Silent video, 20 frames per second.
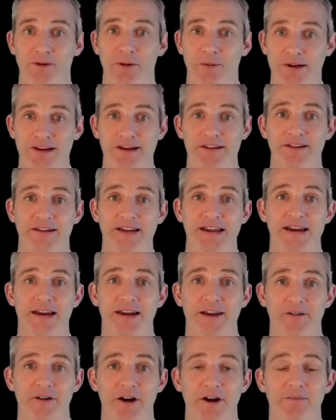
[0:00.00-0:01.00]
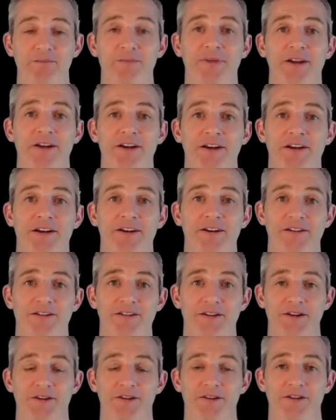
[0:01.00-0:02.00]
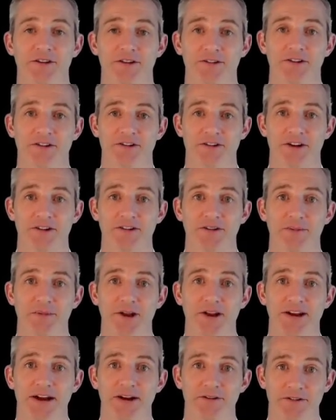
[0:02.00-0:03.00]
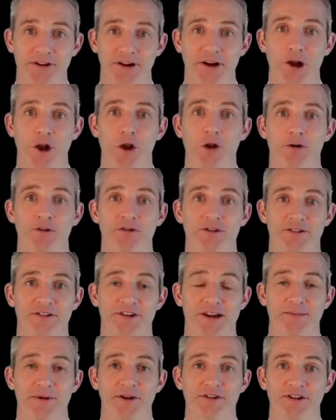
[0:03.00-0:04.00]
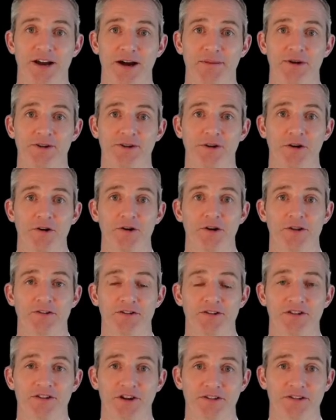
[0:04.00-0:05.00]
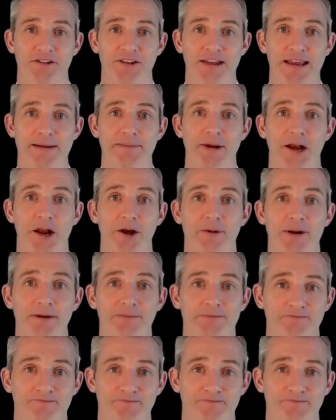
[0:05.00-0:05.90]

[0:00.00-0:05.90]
All we need is a needle in our arm to suck some blood out and look to see how much glucose is stuck to the hemoglobin.